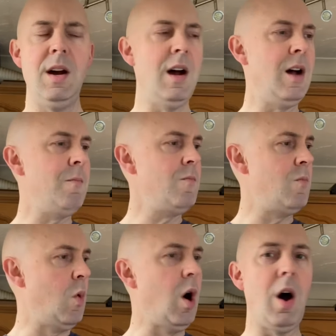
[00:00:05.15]

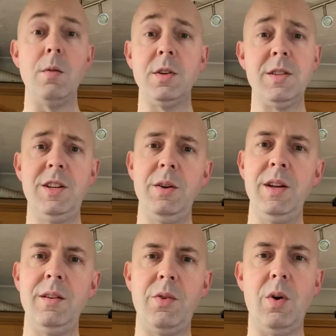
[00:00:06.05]
I'm just
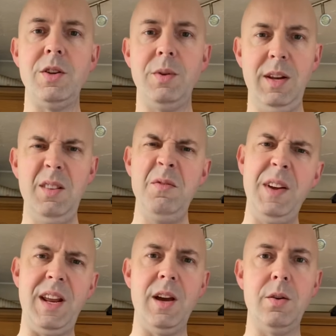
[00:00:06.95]
thought I'd do a little
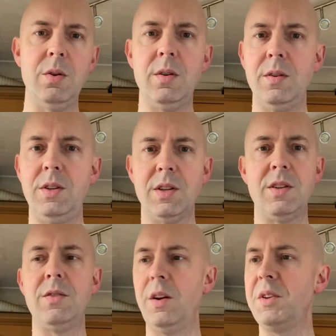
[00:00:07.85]
video
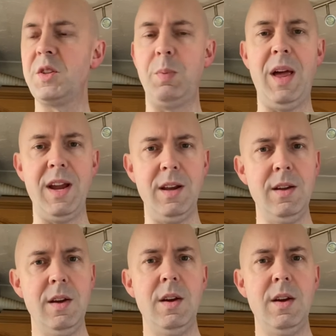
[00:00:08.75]
just trying to explain